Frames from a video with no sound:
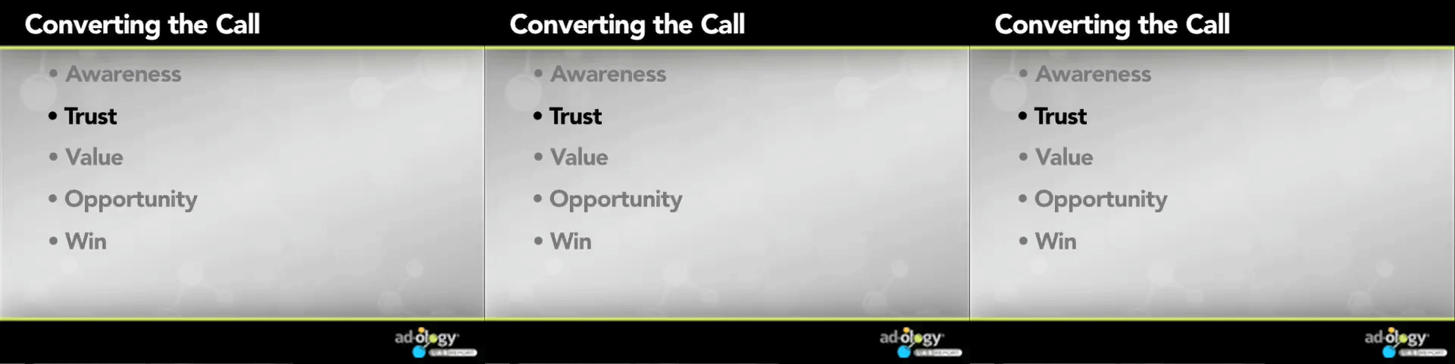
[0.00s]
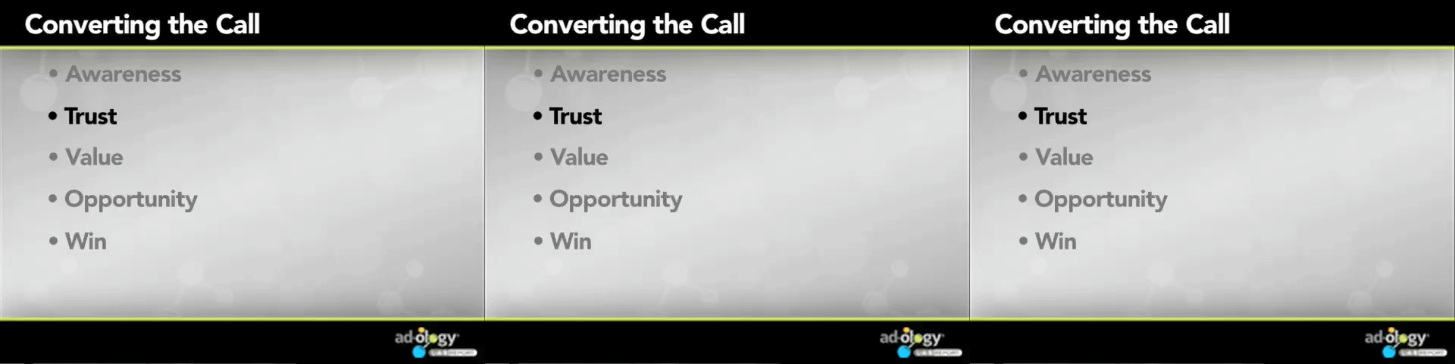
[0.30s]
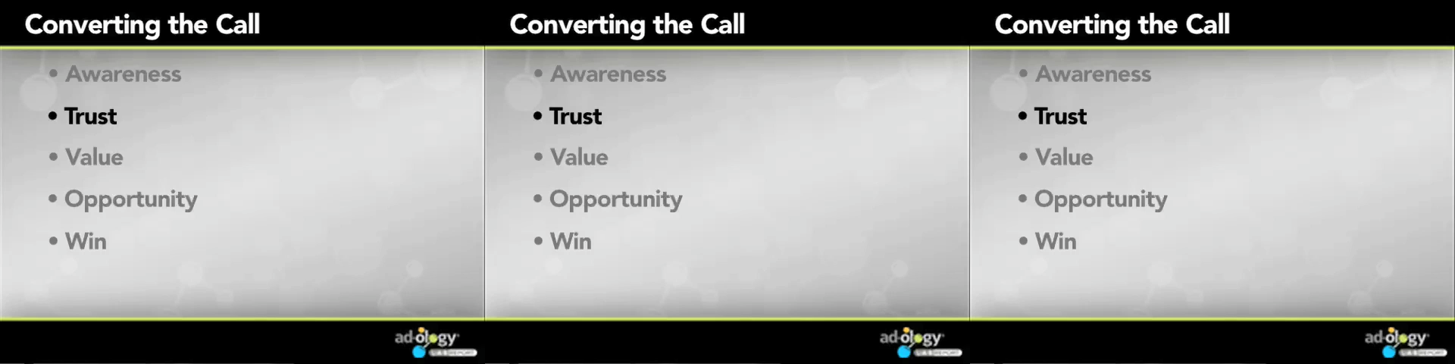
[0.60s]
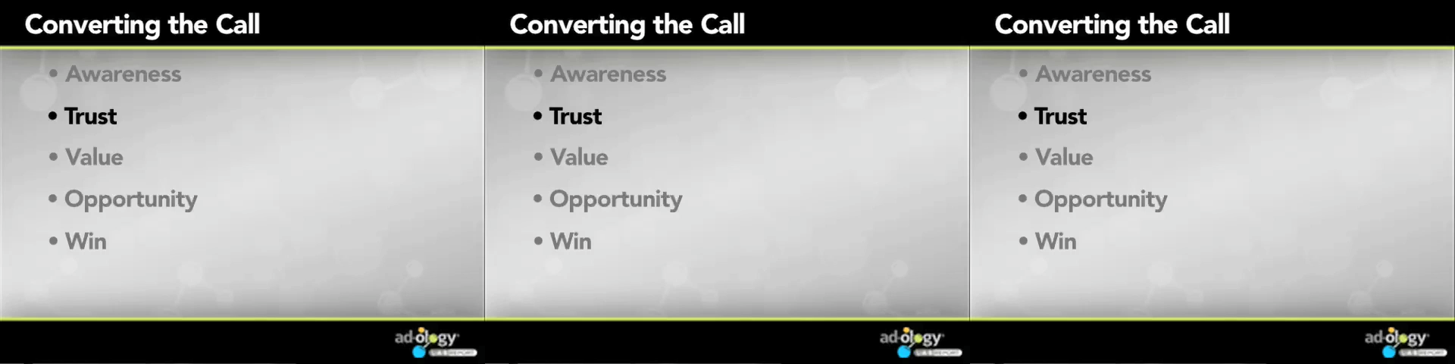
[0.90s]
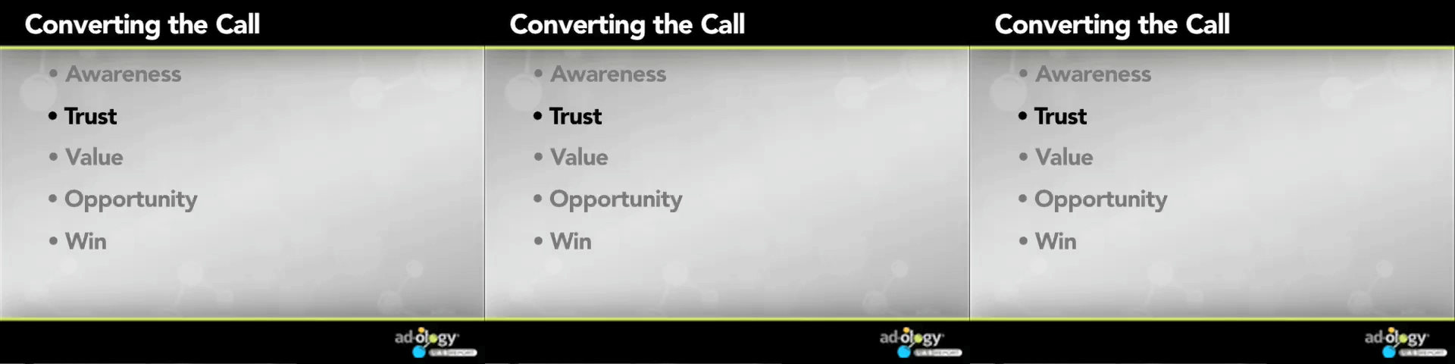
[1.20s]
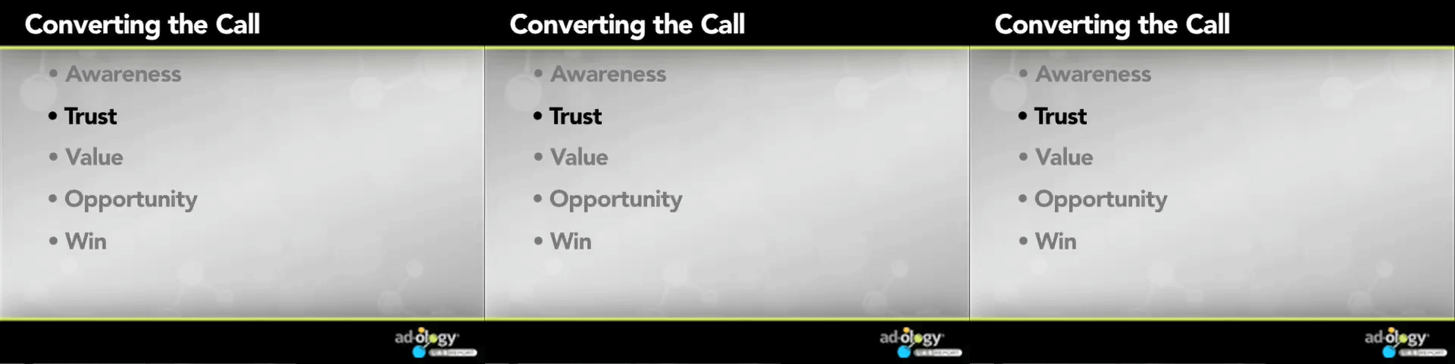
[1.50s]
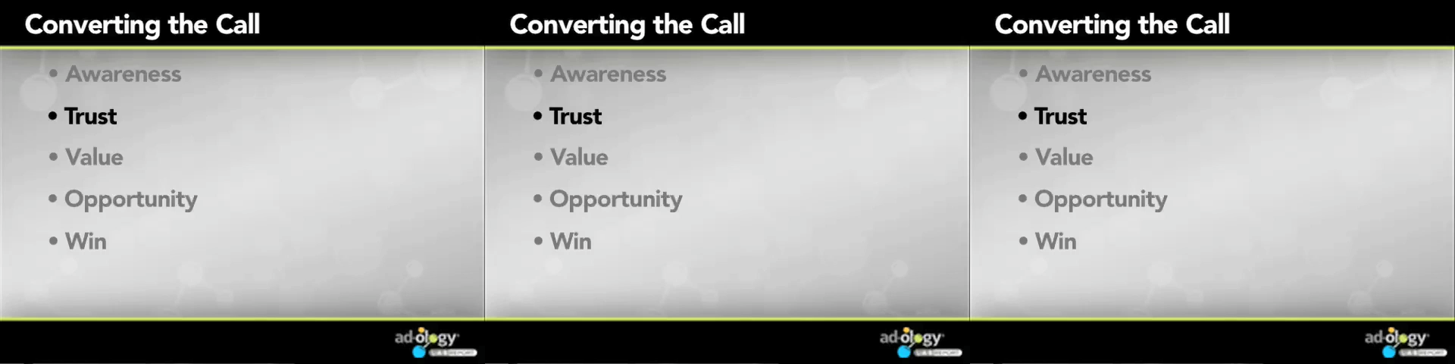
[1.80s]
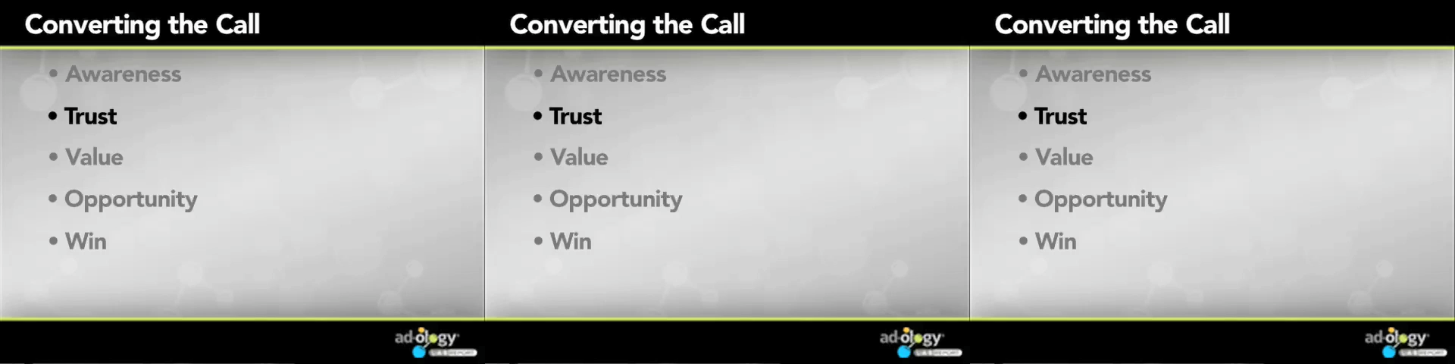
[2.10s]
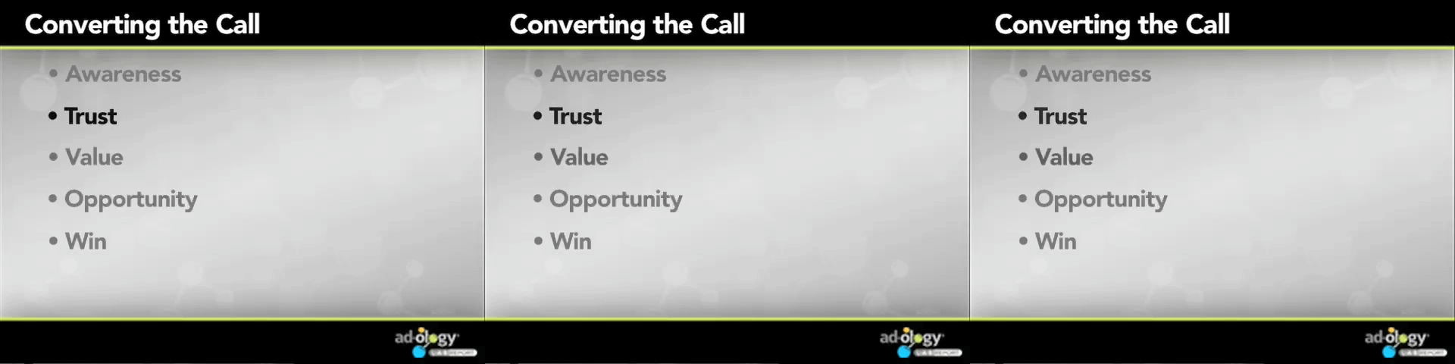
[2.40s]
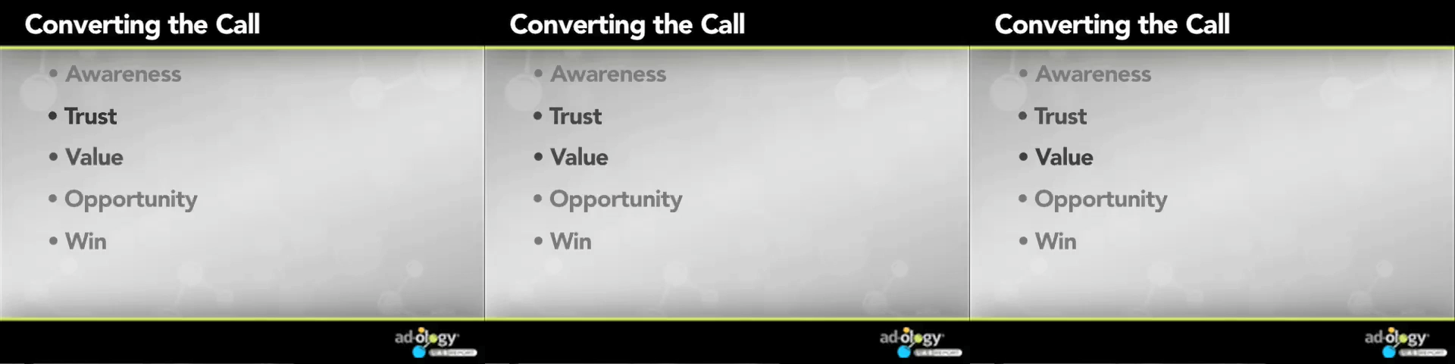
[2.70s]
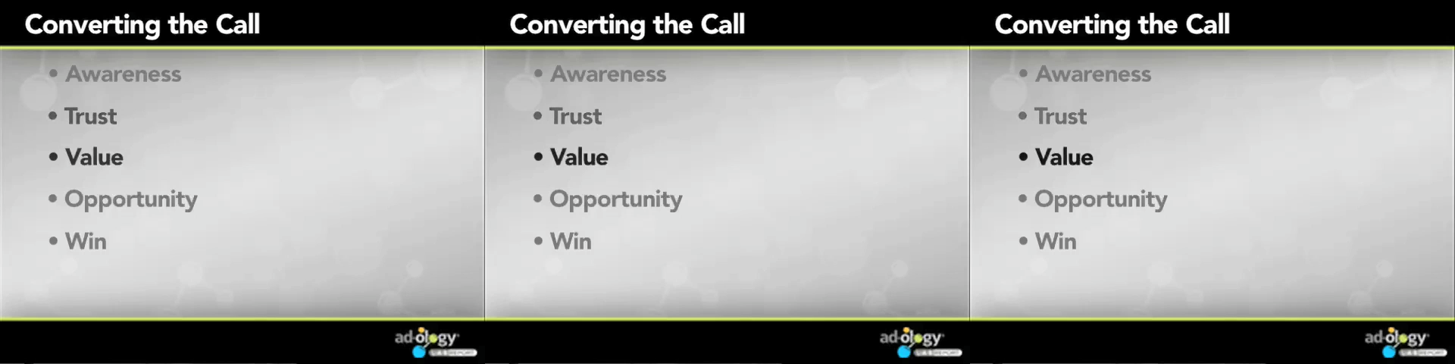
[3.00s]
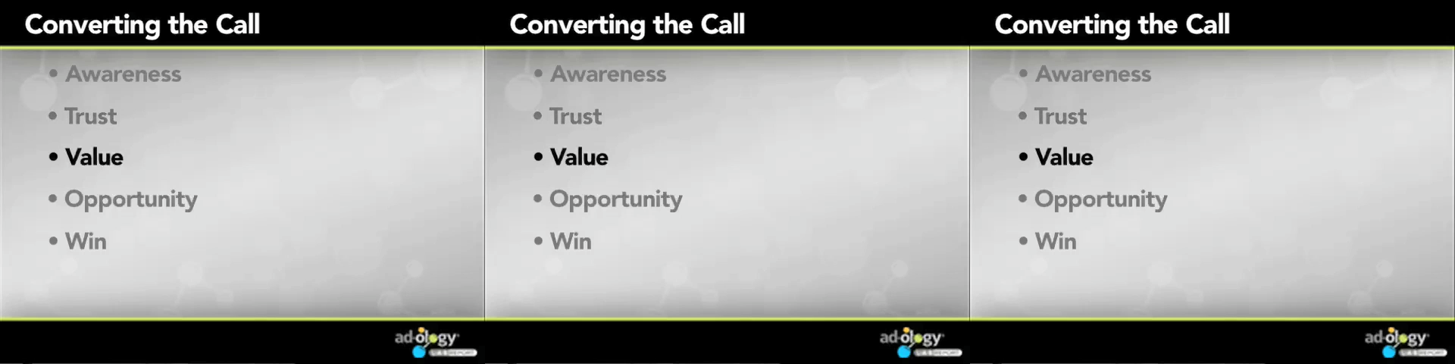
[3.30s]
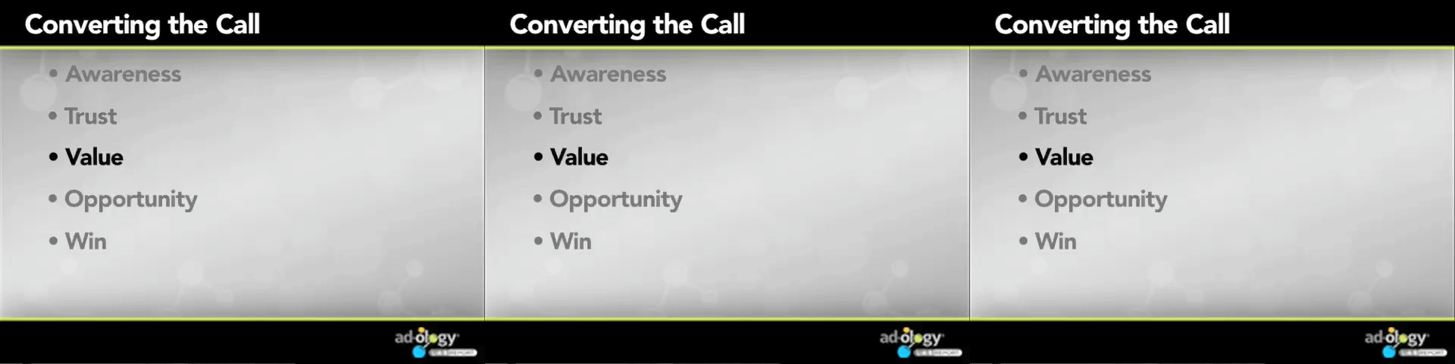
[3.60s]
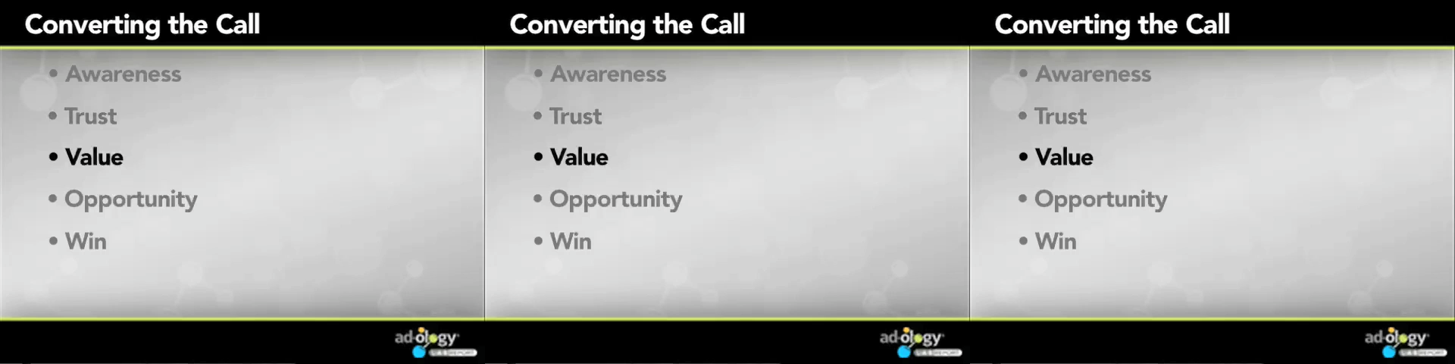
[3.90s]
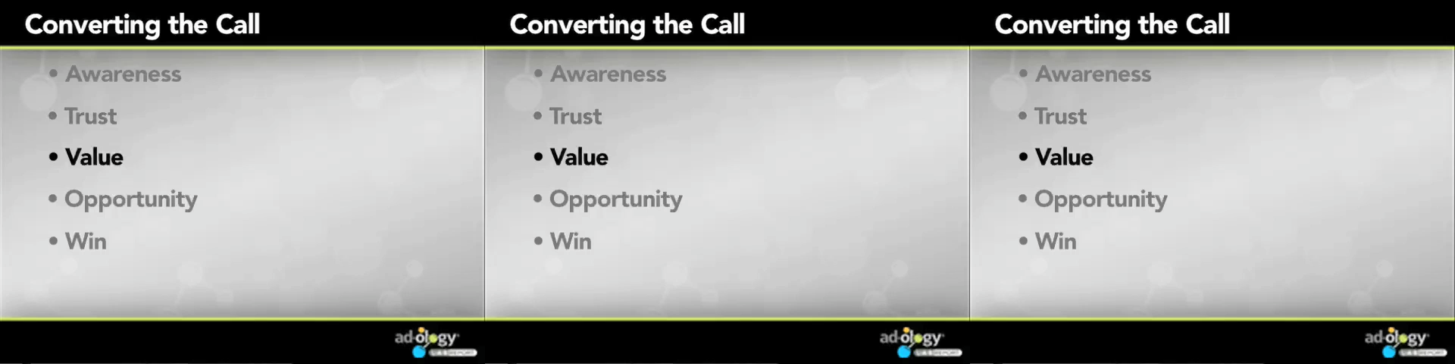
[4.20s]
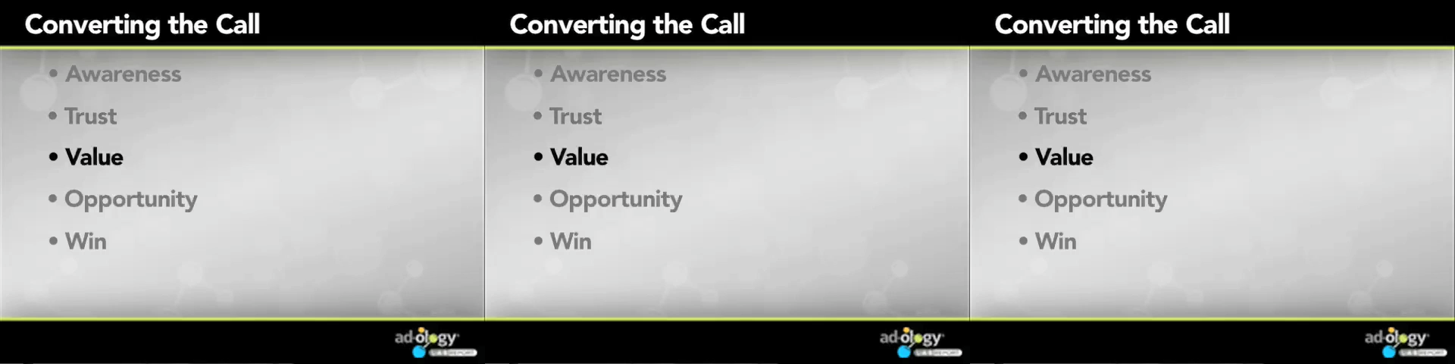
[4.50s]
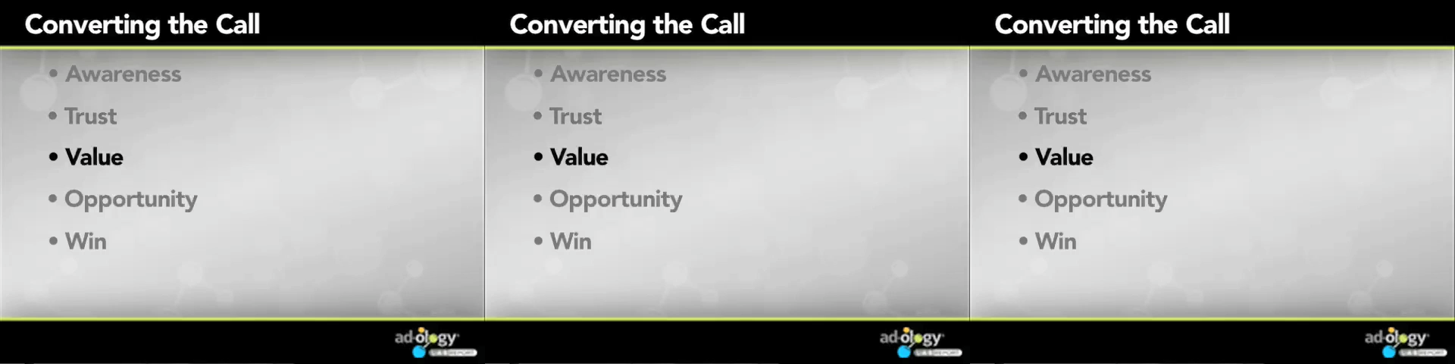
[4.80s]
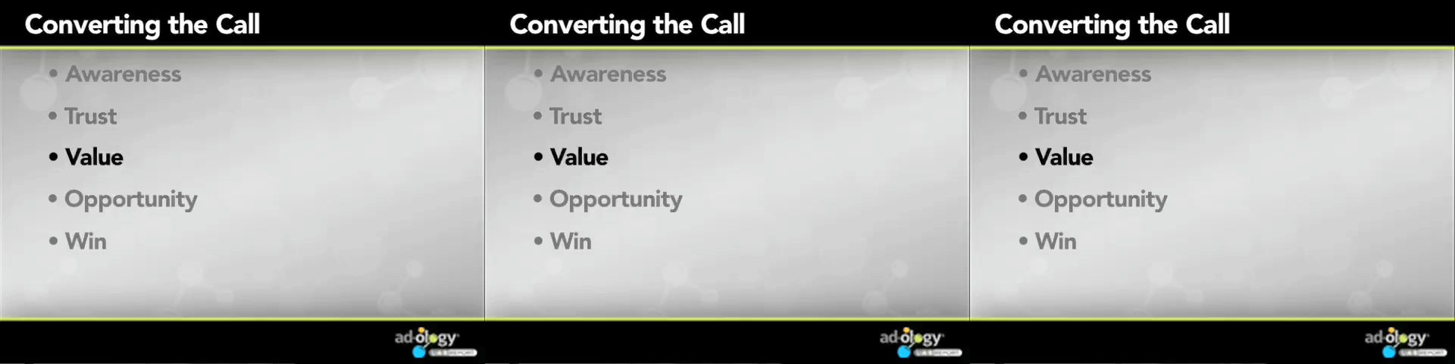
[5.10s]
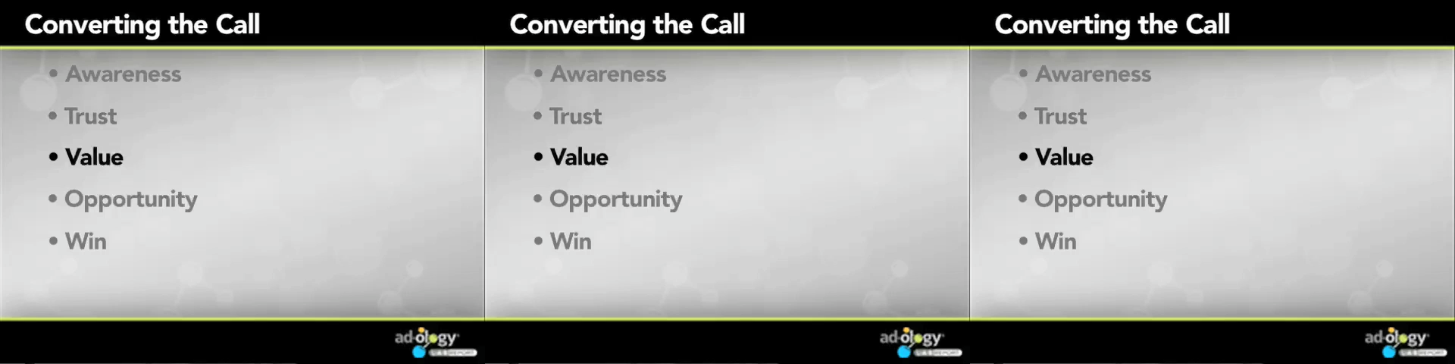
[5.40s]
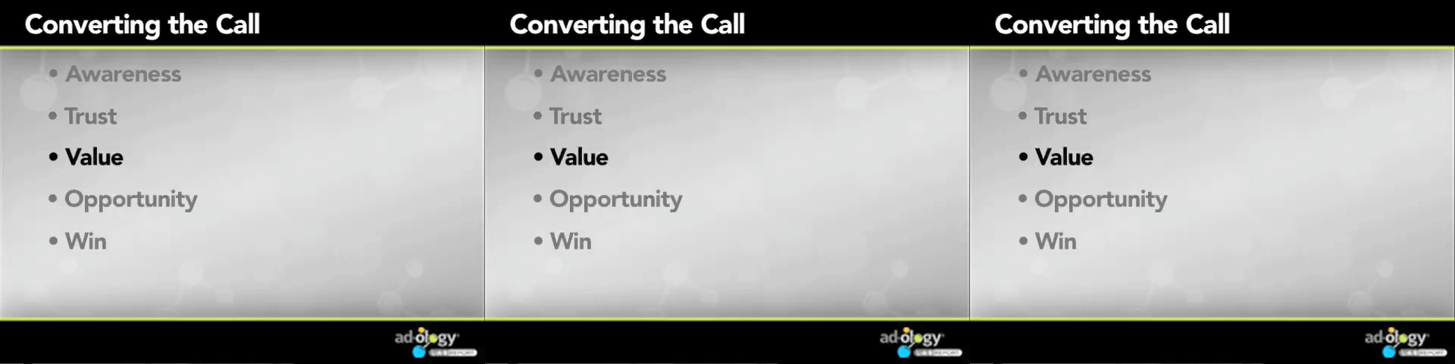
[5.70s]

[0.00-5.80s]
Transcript: [unreadable: no face in view]